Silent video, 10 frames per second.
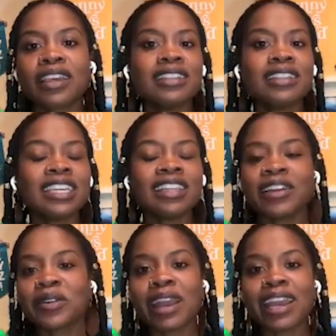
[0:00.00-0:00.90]

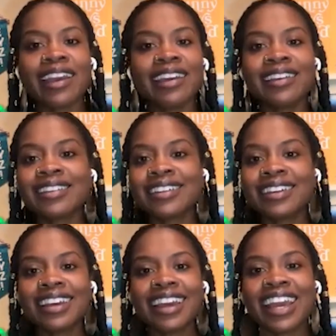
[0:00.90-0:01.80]
declutter my head
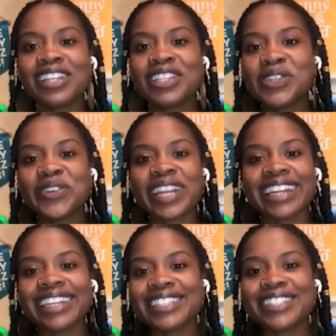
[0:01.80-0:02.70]
and do what I
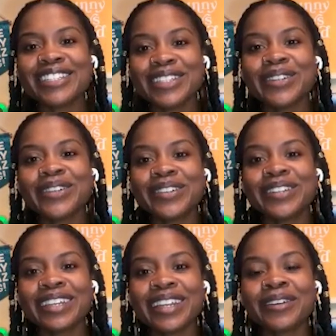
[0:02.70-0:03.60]
need to do.
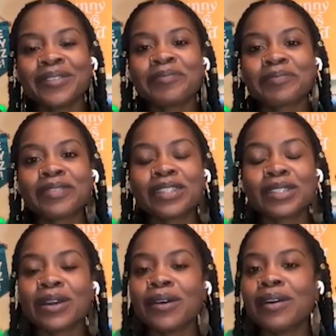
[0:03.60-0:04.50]

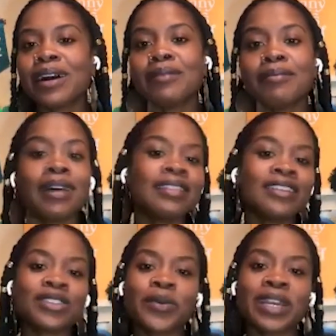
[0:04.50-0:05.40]
So
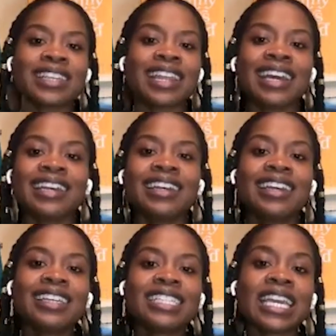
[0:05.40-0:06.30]
those are the ways that I
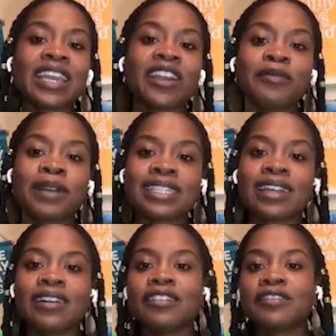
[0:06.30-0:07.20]
take care of
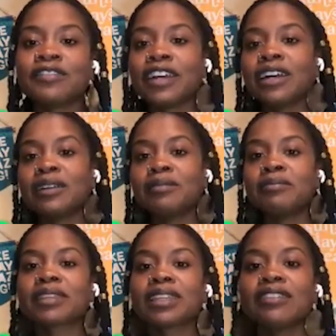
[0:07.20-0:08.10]
myself.
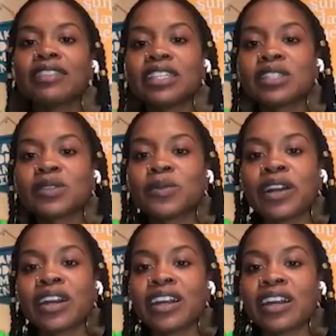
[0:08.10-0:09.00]
If this
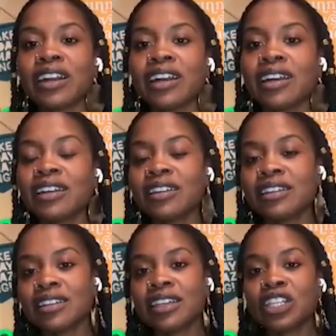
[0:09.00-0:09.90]
were
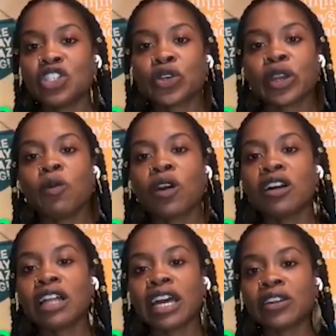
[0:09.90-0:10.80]
in a dream
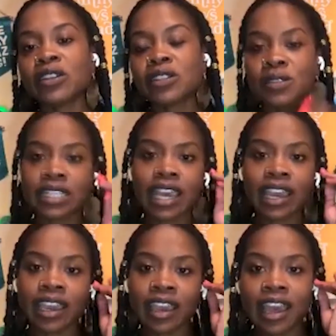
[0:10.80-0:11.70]
world, I'd also
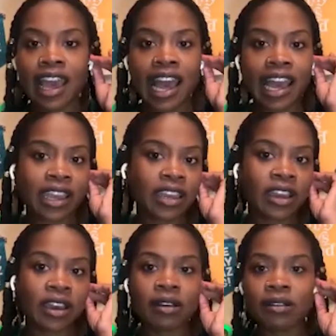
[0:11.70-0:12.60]
say I
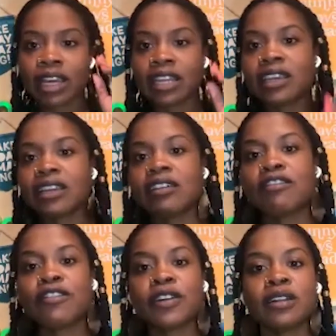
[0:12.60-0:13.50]
go and get a
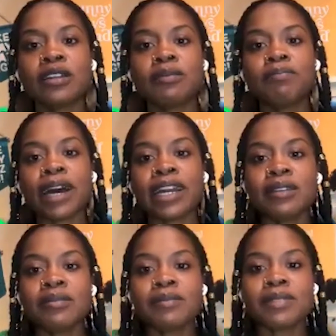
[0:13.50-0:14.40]
full body
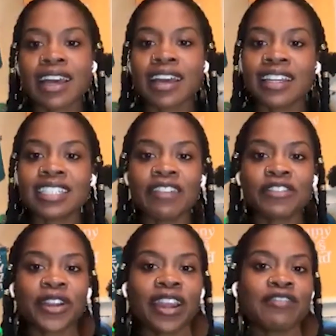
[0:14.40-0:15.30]
massage
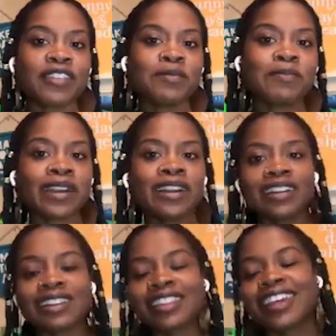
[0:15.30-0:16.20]
after every
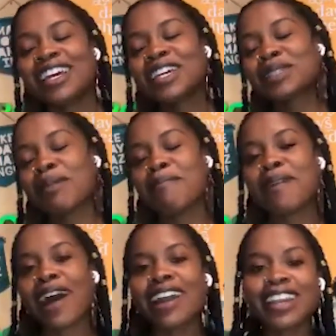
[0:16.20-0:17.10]
birth, because my
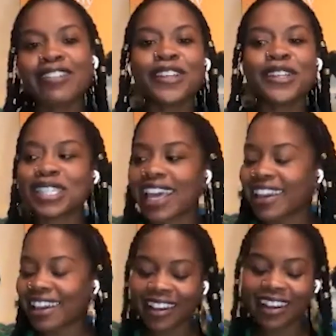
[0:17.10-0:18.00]
body feels like
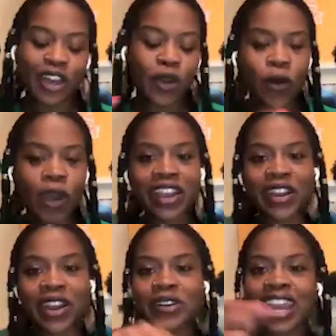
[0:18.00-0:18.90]
a wire
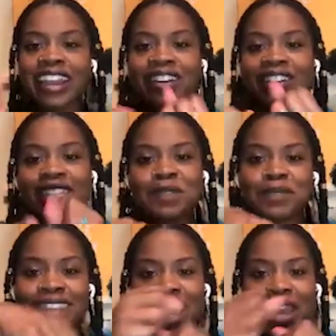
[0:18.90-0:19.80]
coat hanger that's
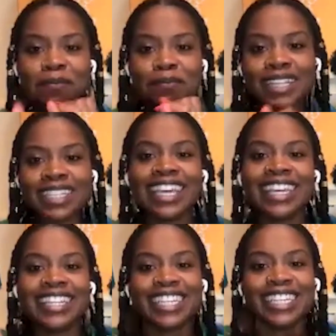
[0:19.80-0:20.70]
been like bent
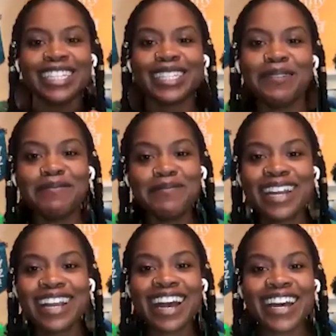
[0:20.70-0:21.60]
into some
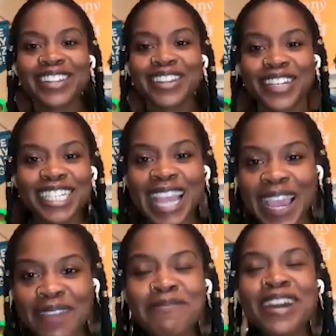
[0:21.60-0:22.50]
other shape.